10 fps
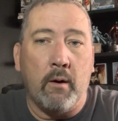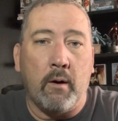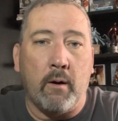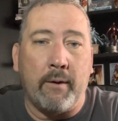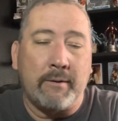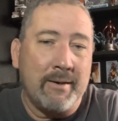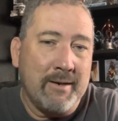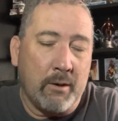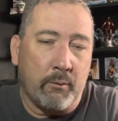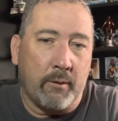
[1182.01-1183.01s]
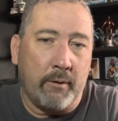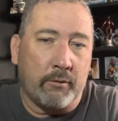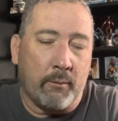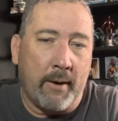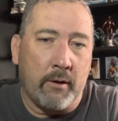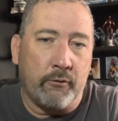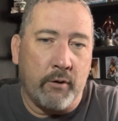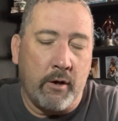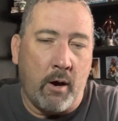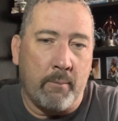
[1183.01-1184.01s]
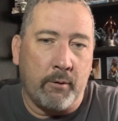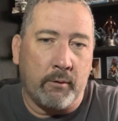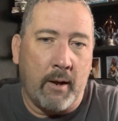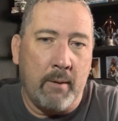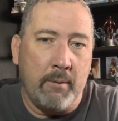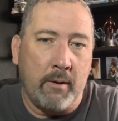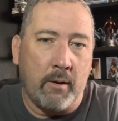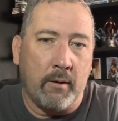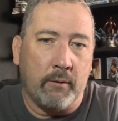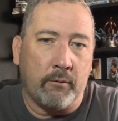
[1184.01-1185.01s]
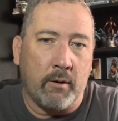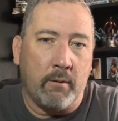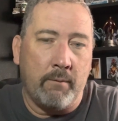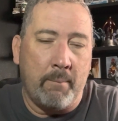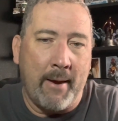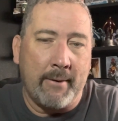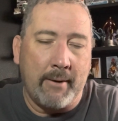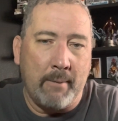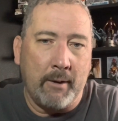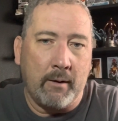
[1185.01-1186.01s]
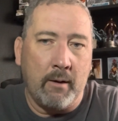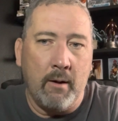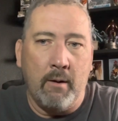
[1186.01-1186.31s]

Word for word: uh, that didn't get released at regular Free Comic Book Day because of the pandemic.